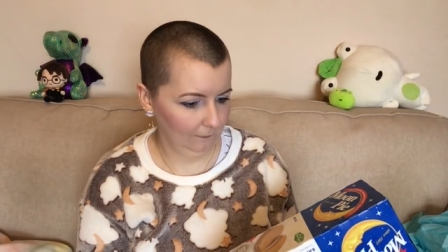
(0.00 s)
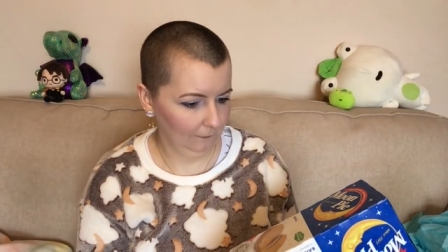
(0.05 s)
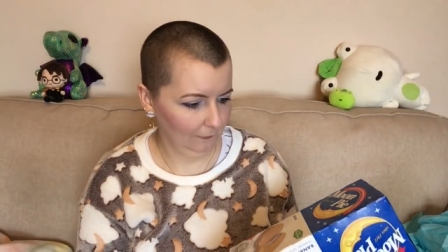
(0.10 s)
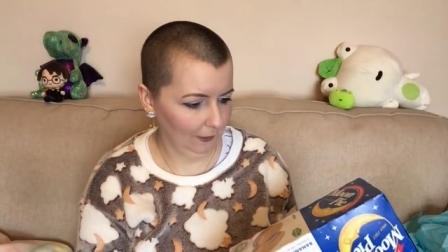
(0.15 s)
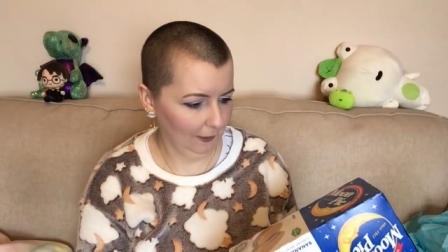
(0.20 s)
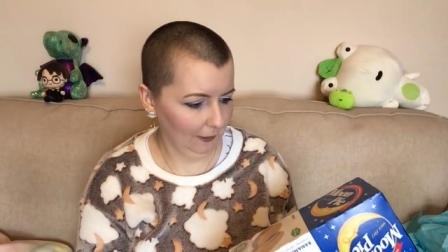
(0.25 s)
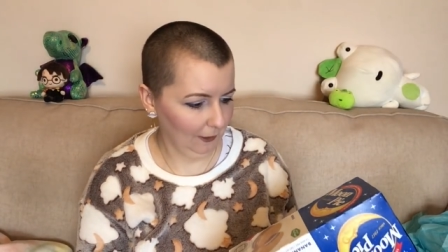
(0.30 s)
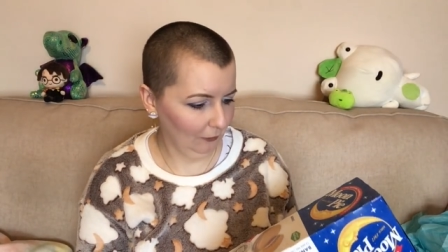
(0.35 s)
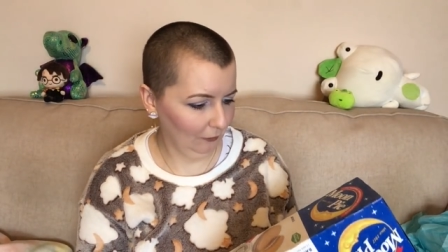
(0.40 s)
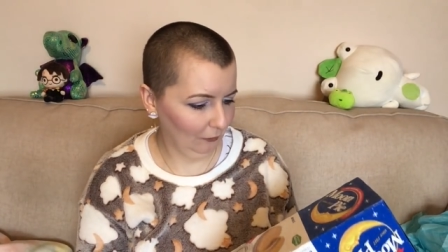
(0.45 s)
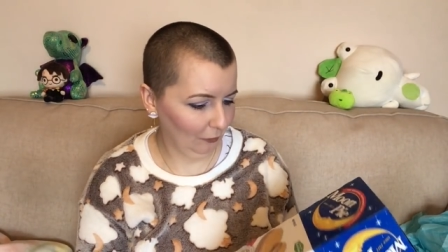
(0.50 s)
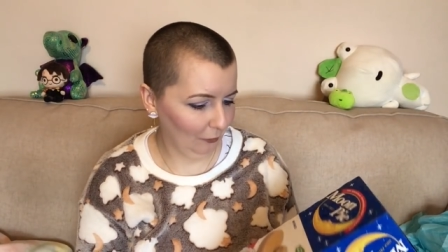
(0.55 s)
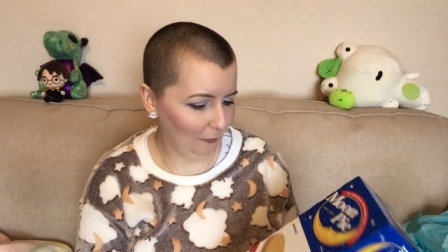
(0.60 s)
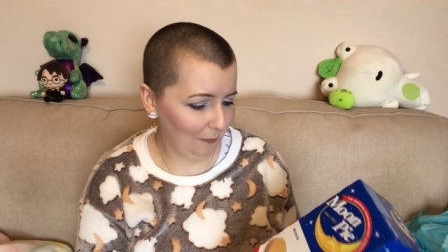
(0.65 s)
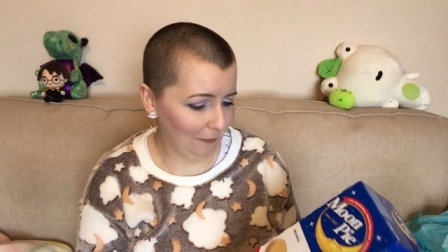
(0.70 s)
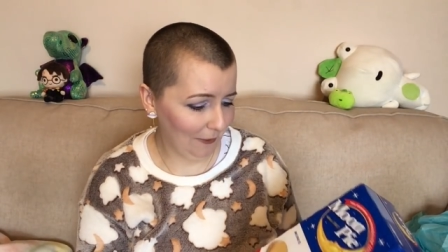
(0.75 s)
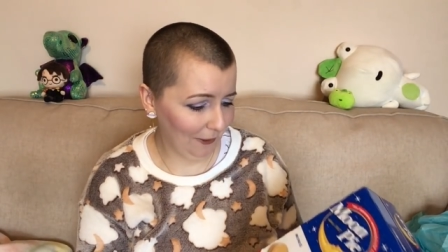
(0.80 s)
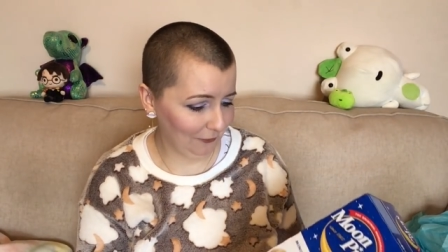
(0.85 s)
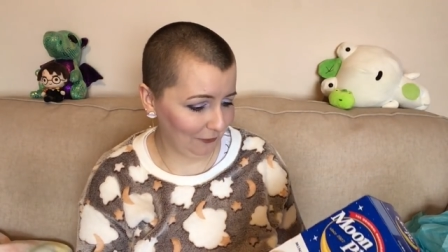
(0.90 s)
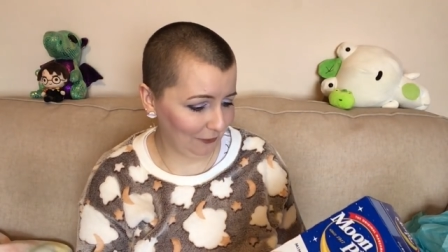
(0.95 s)
Thank you so
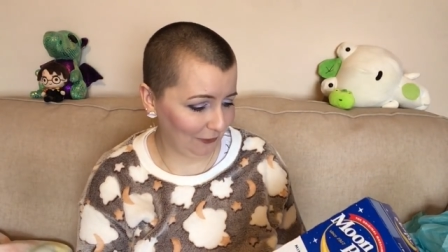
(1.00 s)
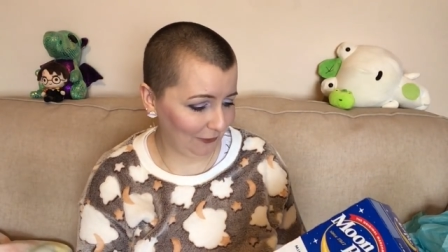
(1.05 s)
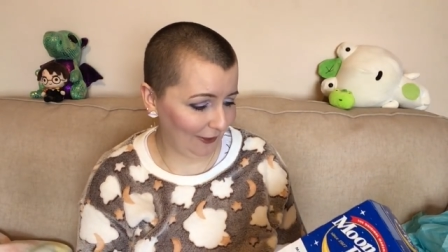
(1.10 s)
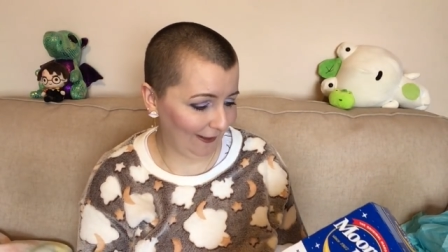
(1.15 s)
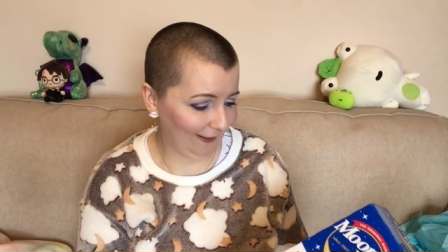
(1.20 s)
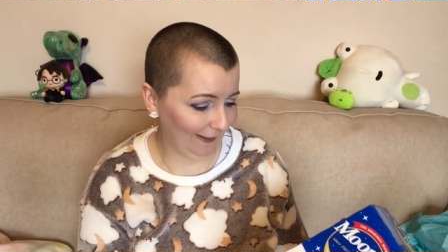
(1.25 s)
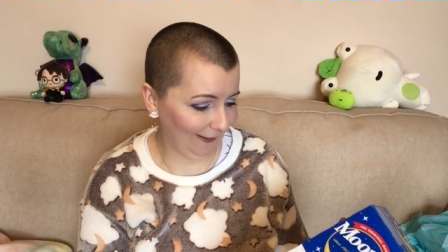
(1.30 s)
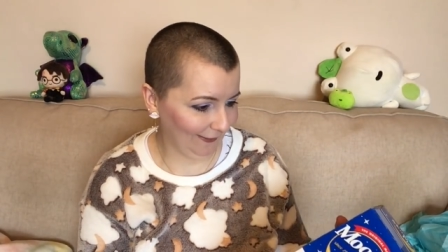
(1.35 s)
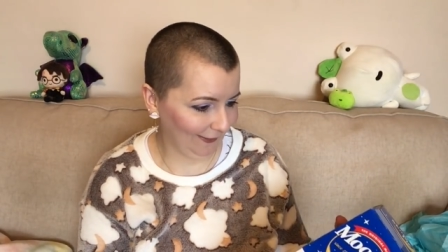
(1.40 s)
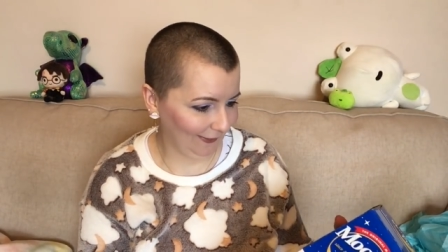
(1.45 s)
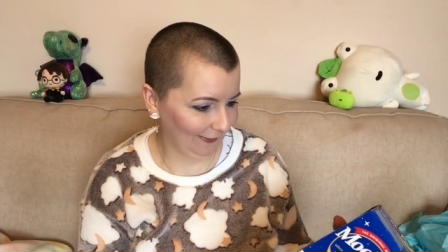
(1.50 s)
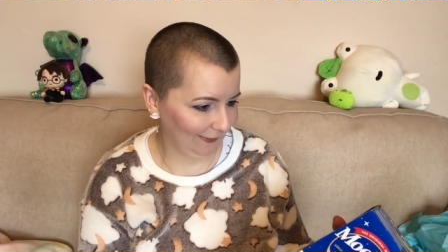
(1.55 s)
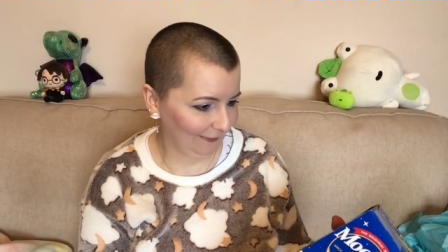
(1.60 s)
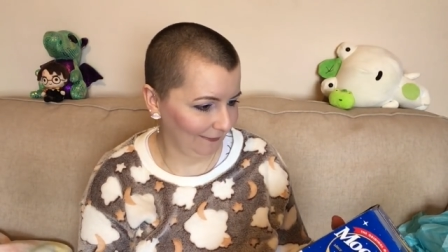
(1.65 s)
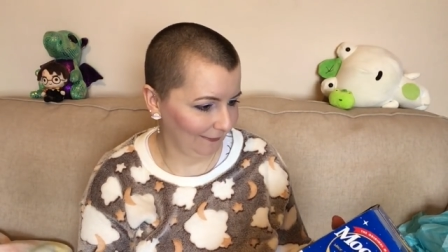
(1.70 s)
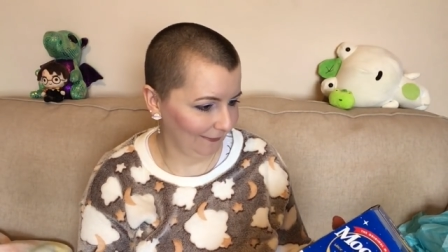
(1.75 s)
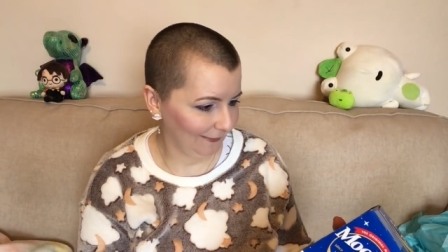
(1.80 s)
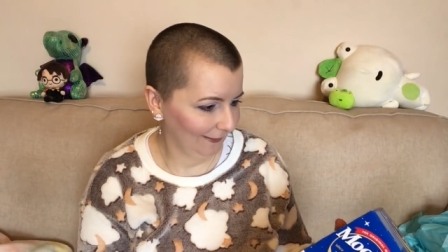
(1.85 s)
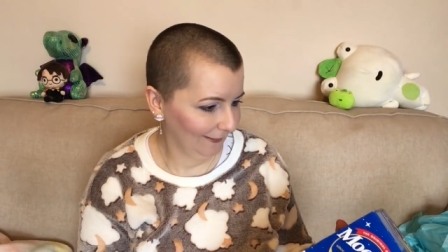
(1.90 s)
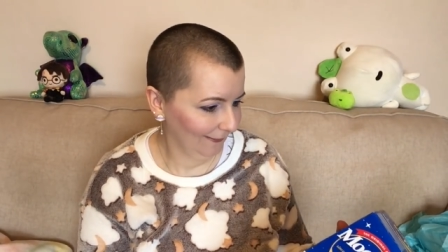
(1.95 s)
much, Tess.
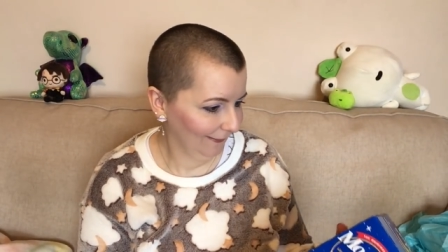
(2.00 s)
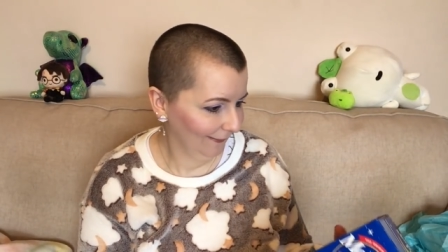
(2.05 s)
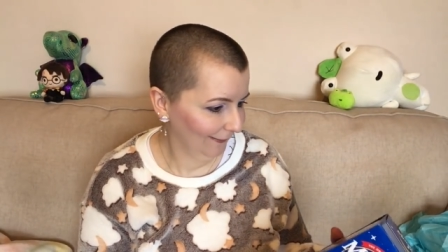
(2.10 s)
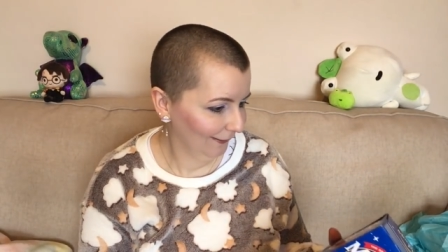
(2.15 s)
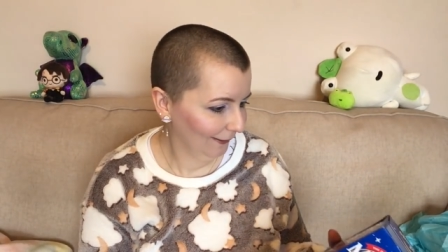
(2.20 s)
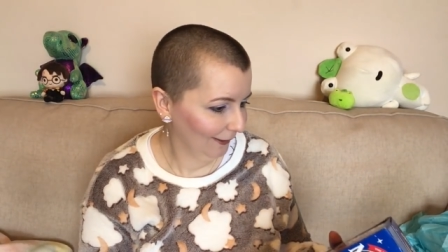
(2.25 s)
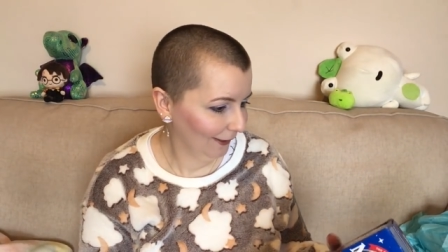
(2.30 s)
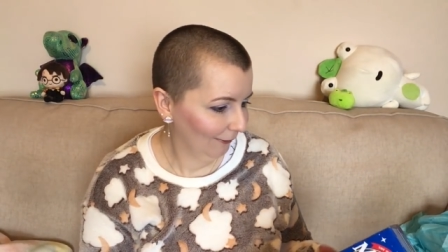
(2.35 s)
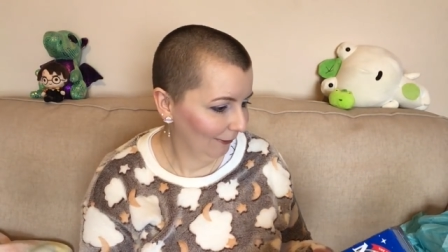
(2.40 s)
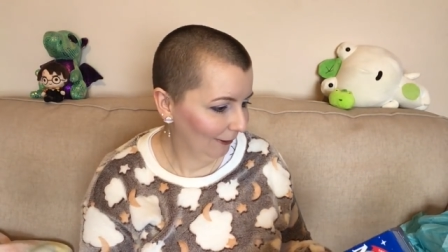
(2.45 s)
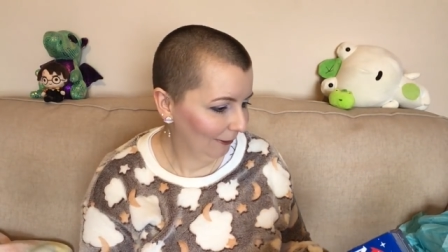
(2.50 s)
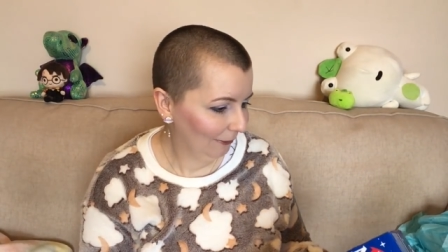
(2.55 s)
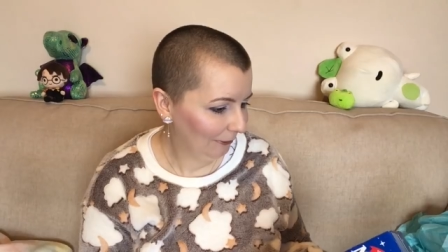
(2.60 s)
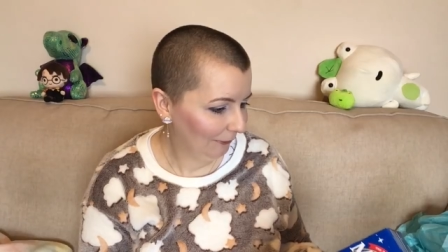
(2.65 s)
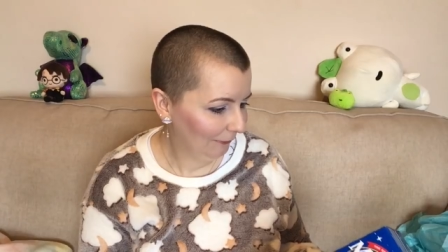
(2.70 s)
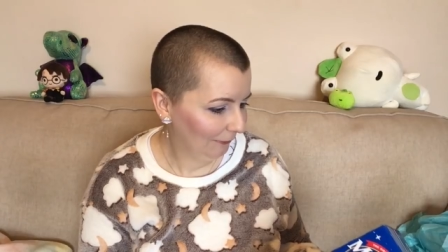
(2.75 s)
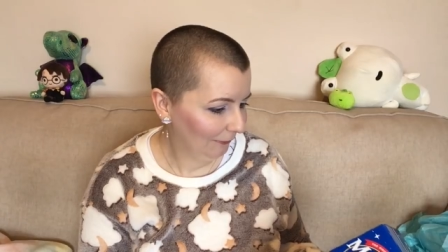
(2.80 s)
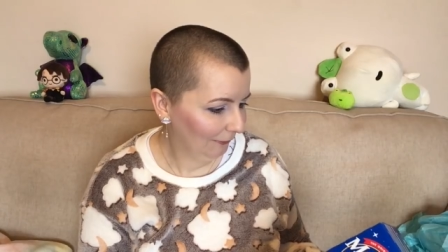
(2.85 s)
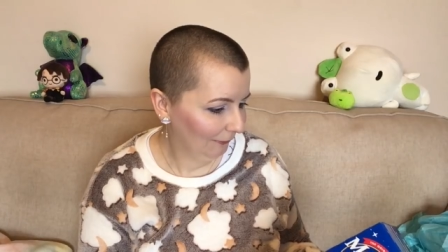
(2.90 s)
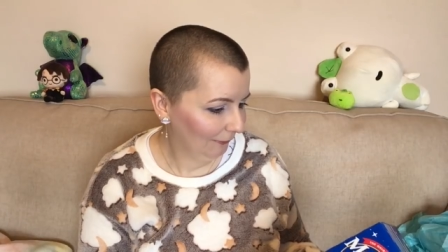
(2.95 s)

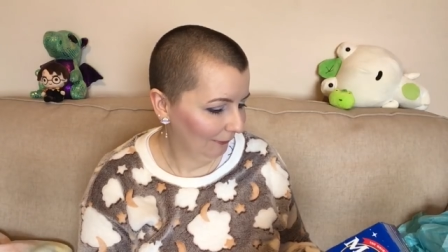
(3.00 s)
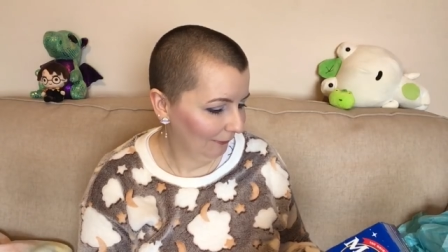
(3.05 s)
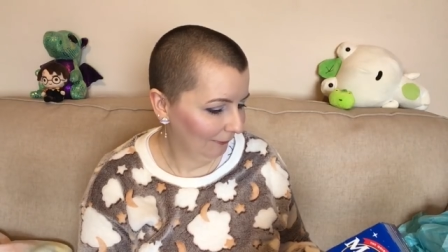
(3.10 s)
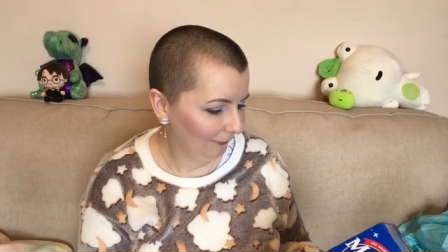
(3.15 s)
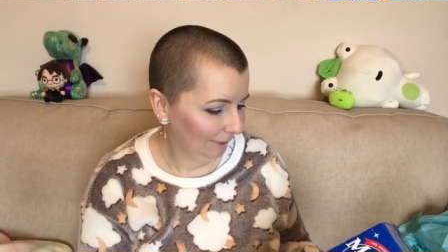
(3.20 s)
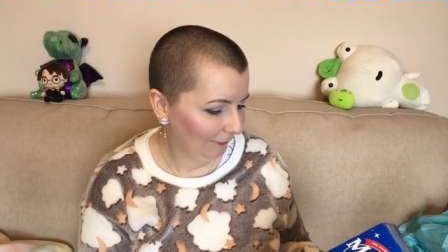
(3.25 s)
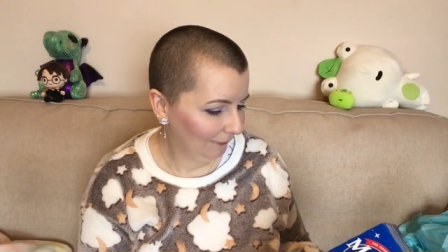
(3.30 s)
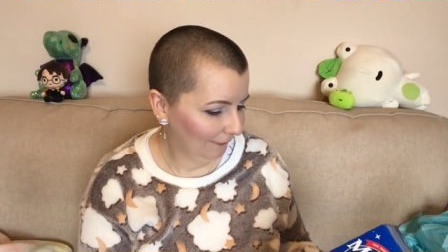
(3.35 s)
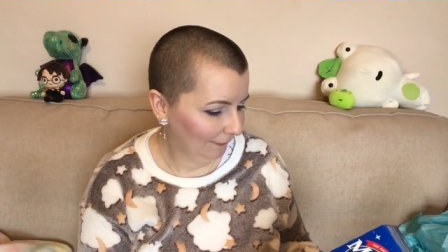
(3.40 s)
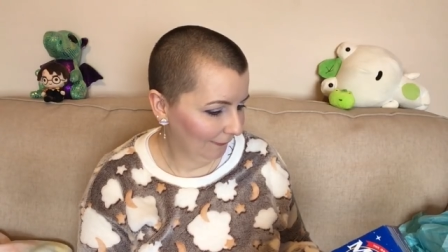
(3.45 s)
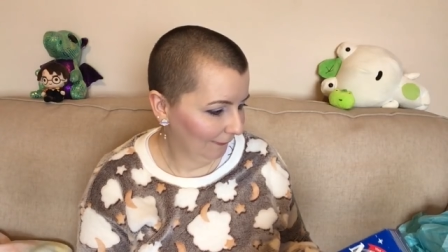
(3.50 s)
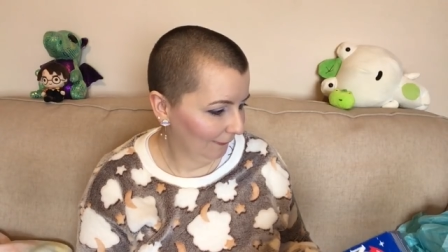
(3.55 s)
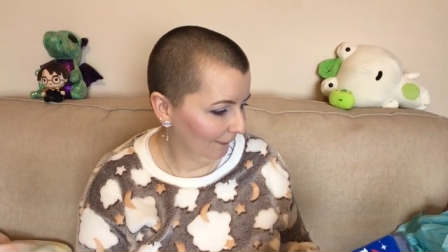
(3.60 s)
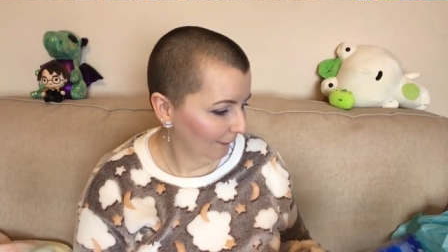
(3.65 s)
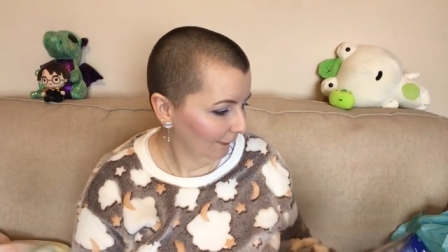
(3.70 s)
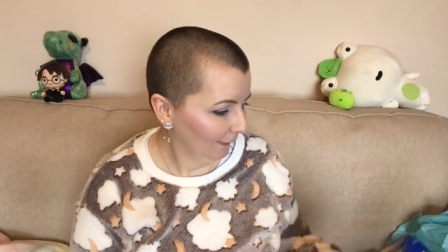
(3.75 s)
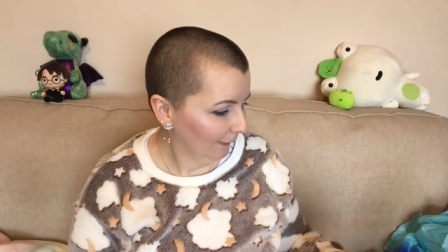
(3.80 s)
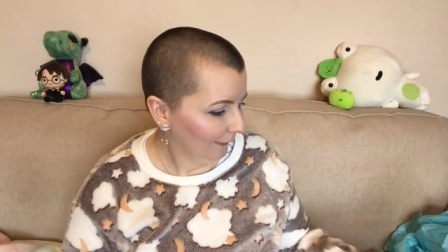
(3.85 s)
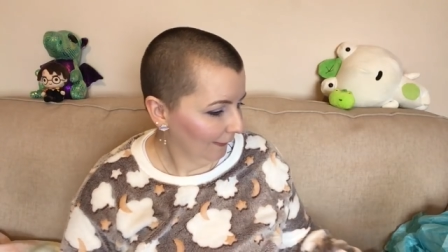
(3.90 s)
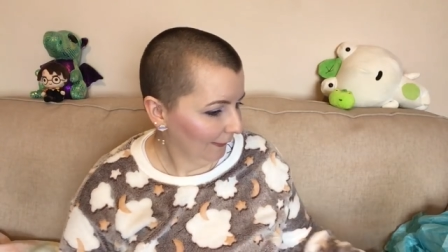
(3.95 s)

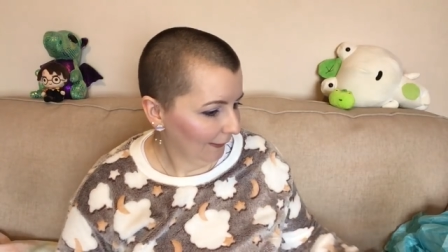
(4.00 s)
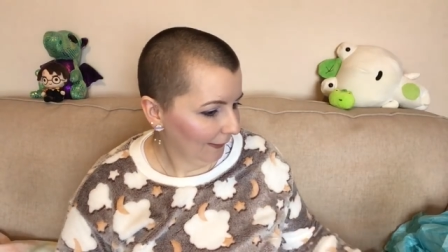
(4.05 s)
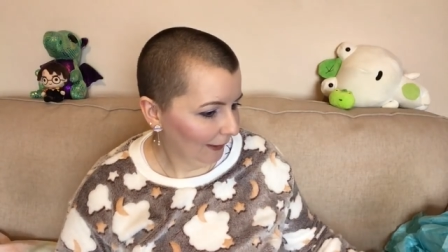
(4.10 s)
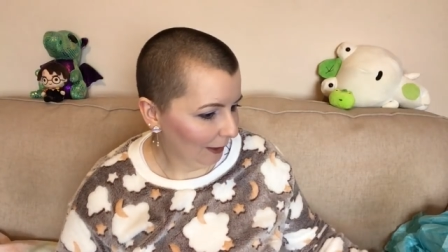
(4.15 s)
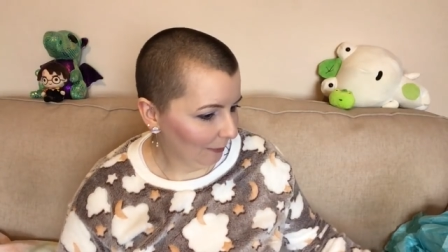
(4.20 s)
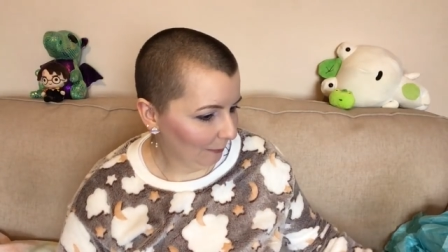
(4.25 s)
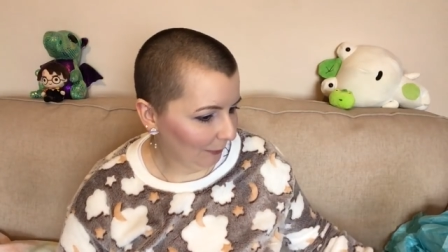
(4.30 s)
I